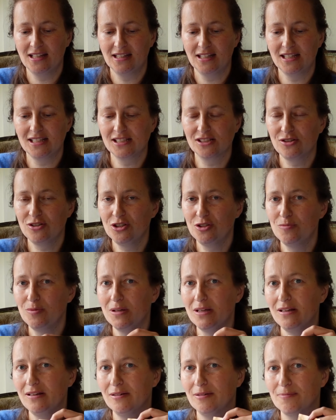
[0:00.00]
is going to
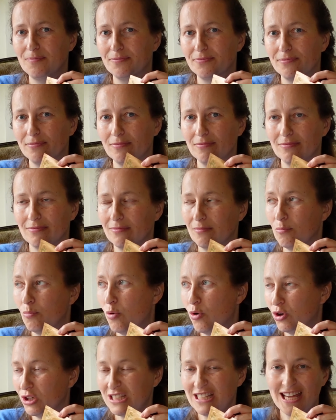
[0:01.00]
be
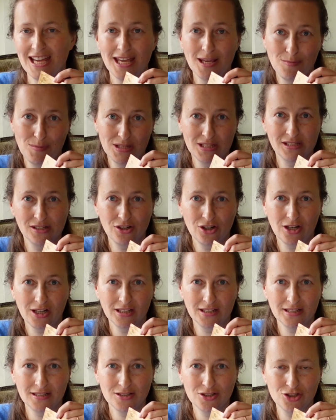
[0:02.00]
more tame in the
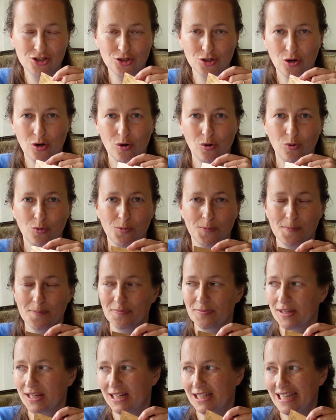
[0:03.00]
garden. So
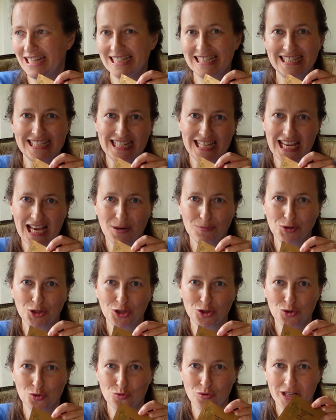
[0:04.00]
let's see, I'm
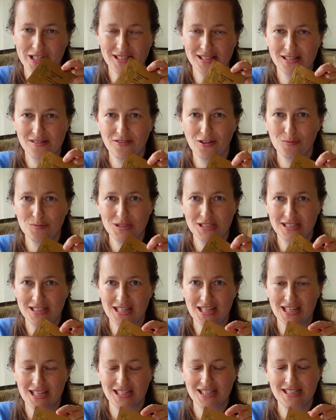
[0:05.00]
going to raise it from
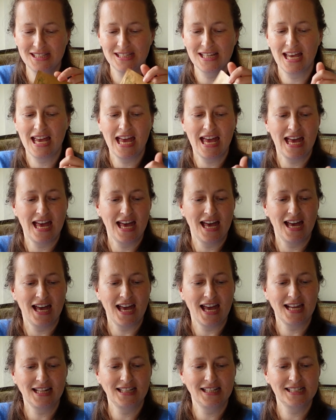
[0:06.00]
seeds,
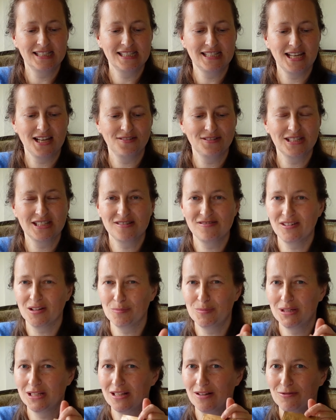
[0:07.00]
and let's see how this
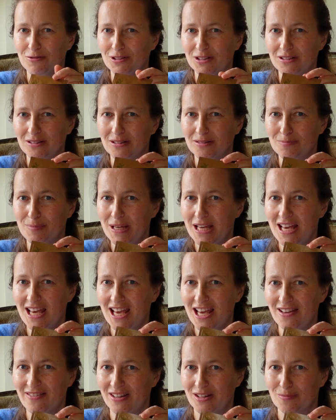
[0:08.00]
verbena will
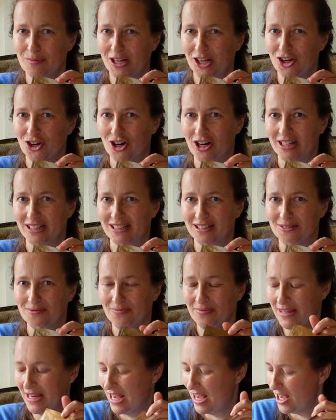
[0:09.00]
behave in my garden.
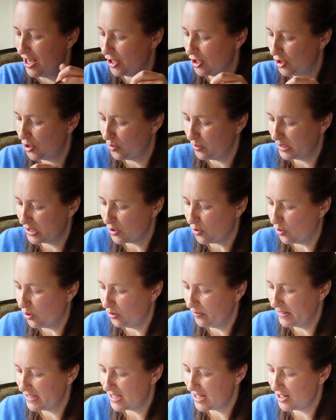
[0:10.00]
You know, it's
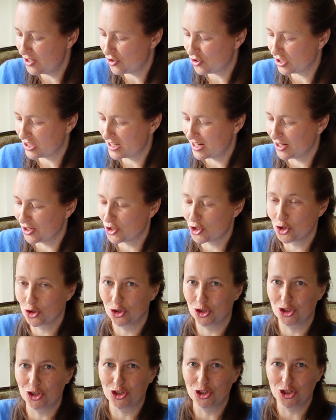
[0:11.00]
always interesting to
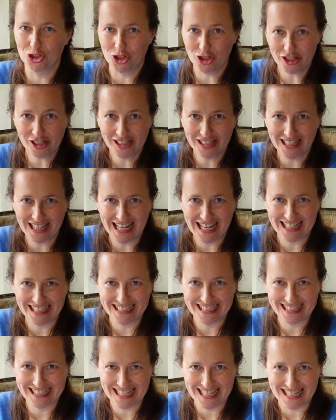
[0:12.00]
look
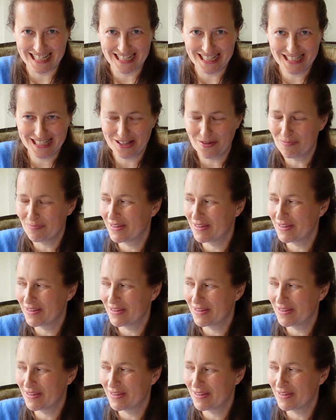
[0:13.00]
at seeds